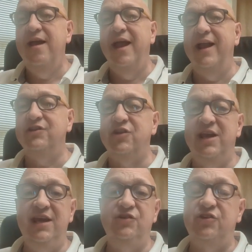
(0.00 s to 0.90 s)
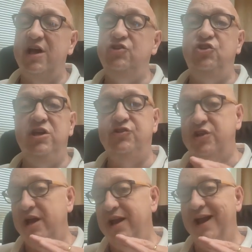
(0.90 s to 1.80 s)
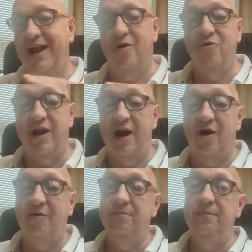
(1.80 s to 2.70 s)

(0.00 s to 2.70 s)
And it's a he said, she said, and I don't care.